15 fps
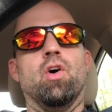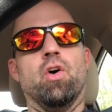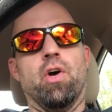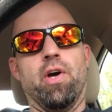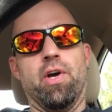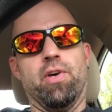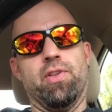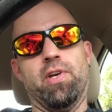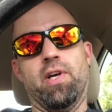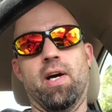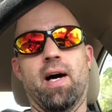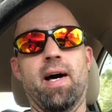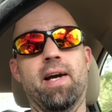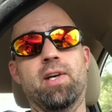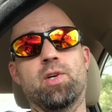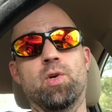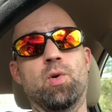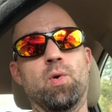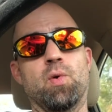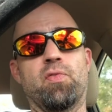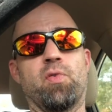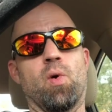The
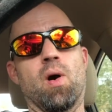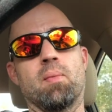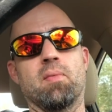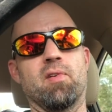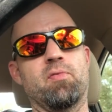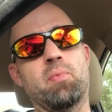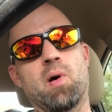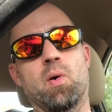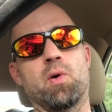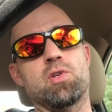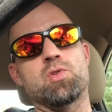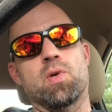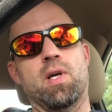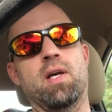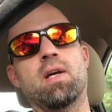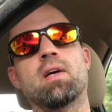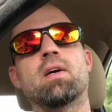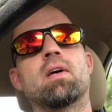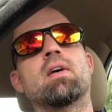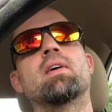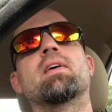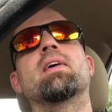haiku form of poetry,
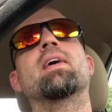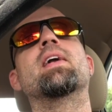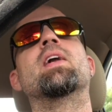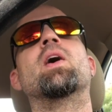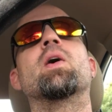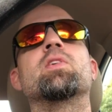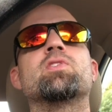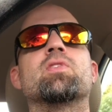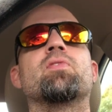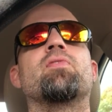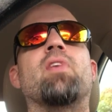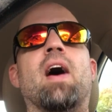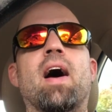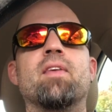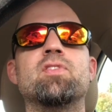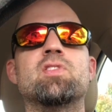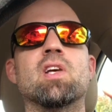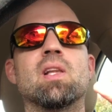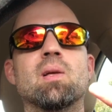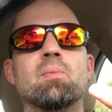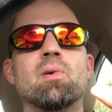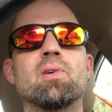is 5
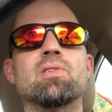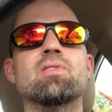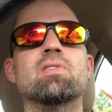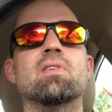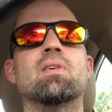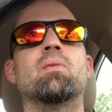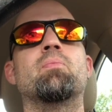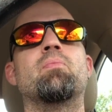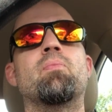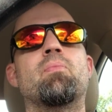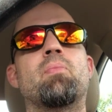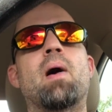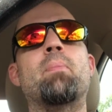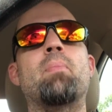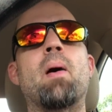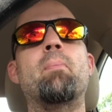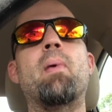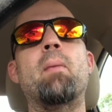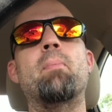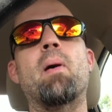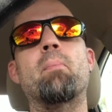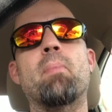syllables, bop, bop,
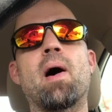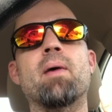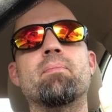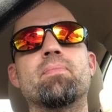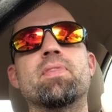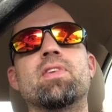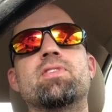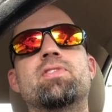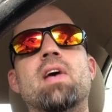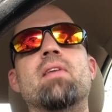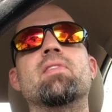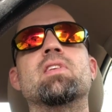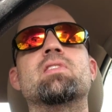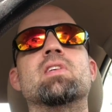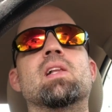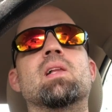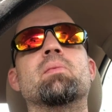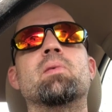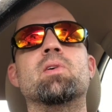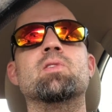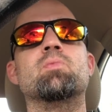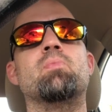bop, bop, bop, 7
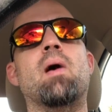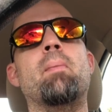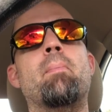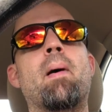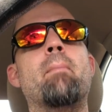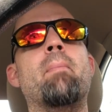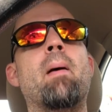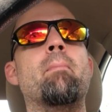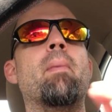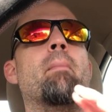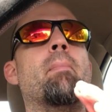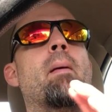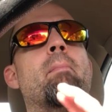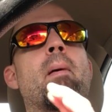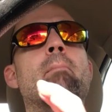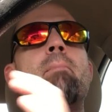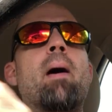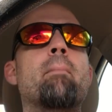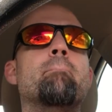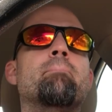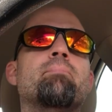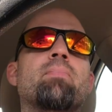syllables, bop, bop, bop, bop, bop, bop,
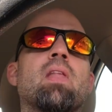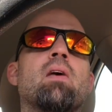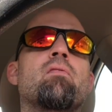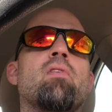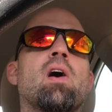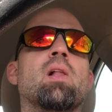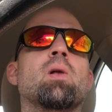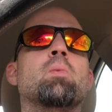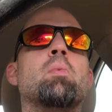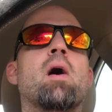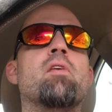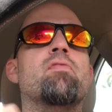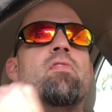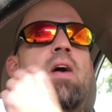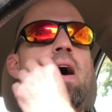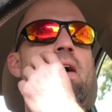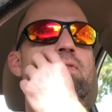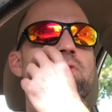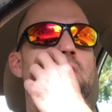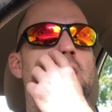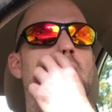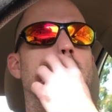bop, followed by 5
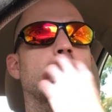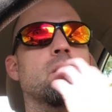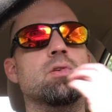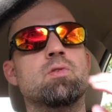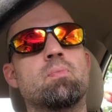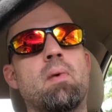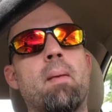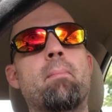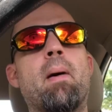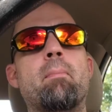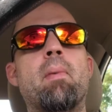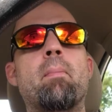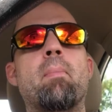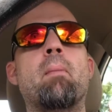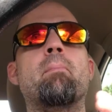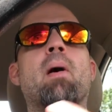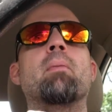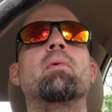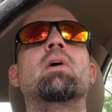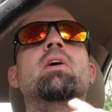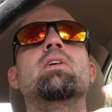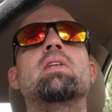syllables, bop, bop, bop, bop, bop.
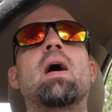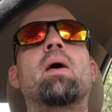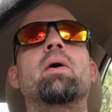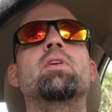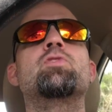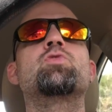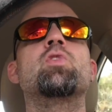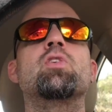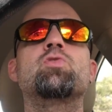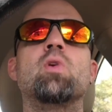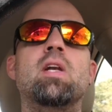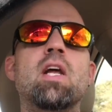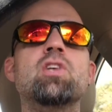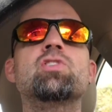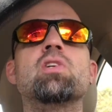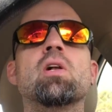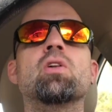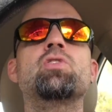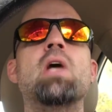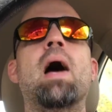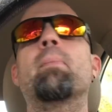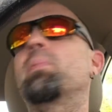Now in traditional
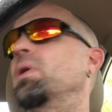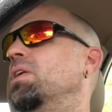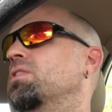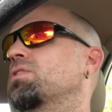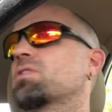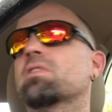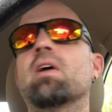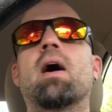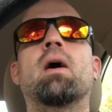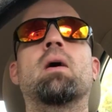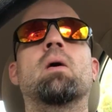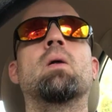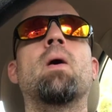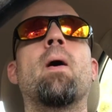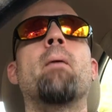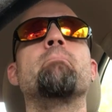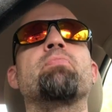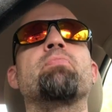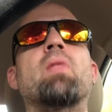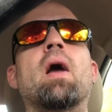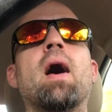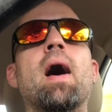Japanese style,
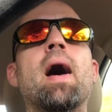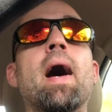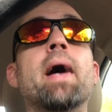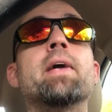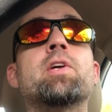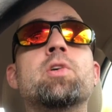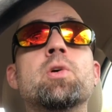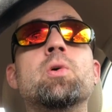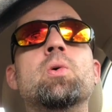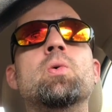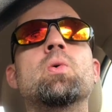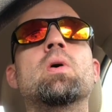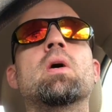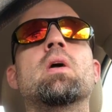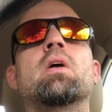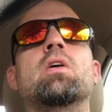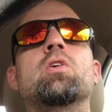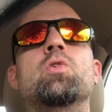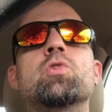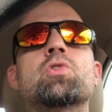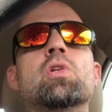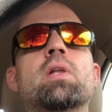a haiku
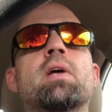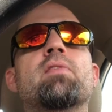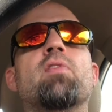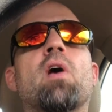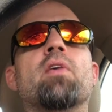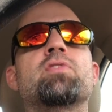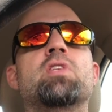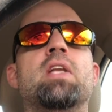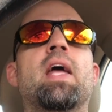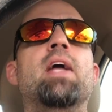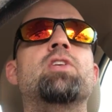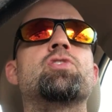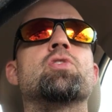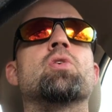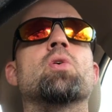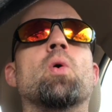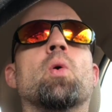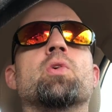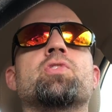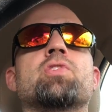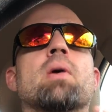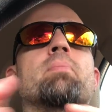usually involves nature
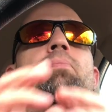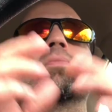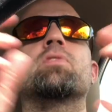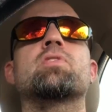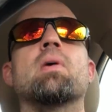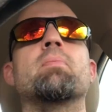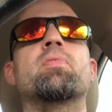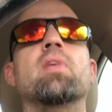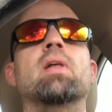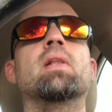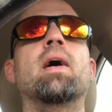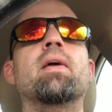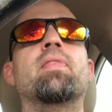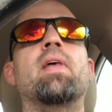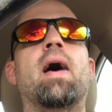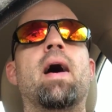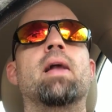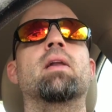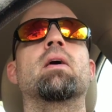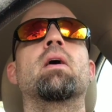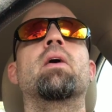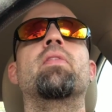or something like that.
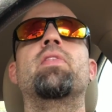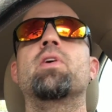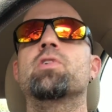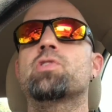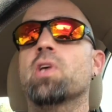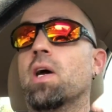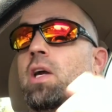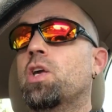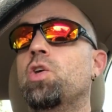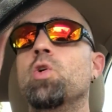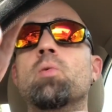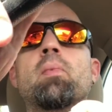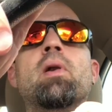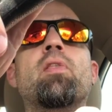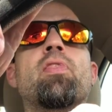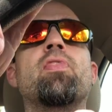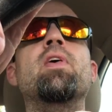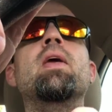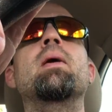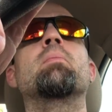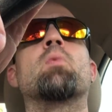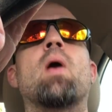There's a human
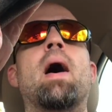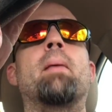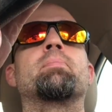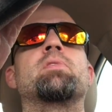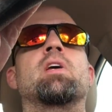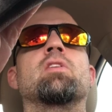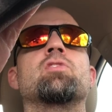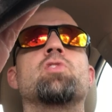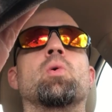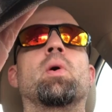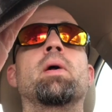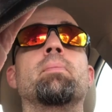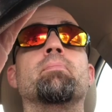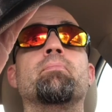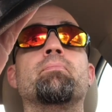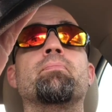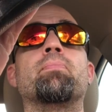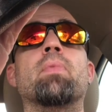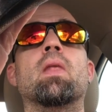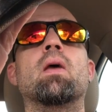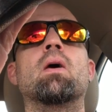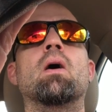theme wrapped into it,
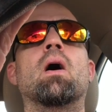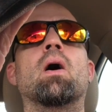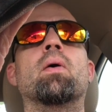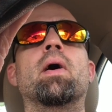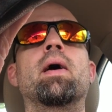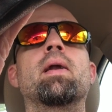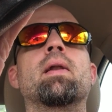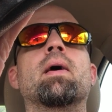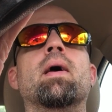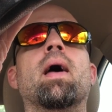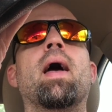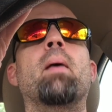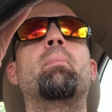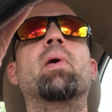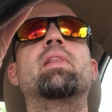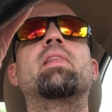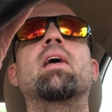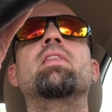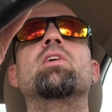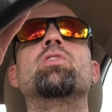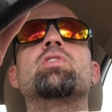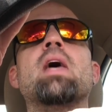all right? But
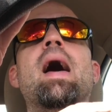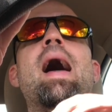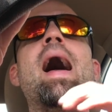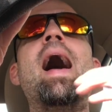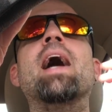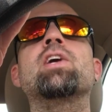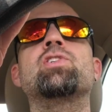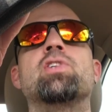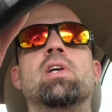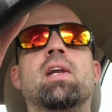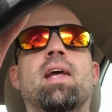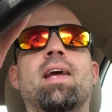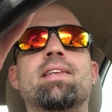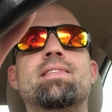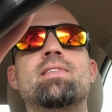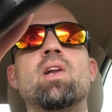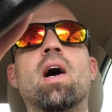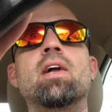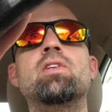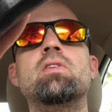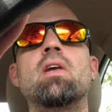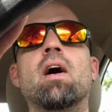then there's action. It's
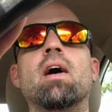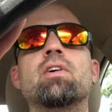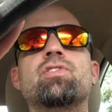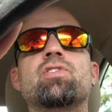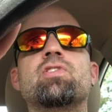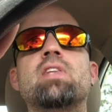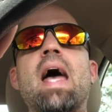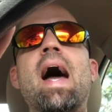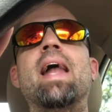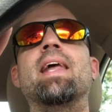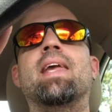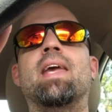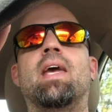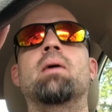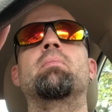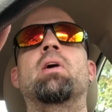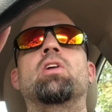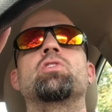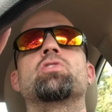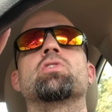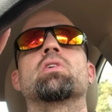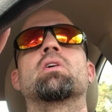not a static
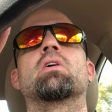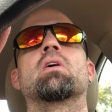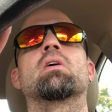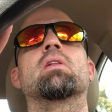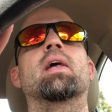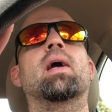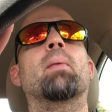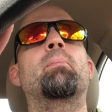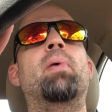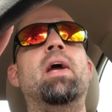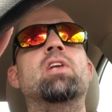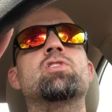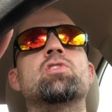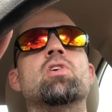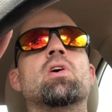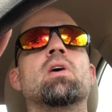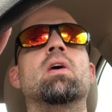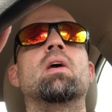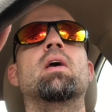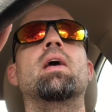image, like a picture.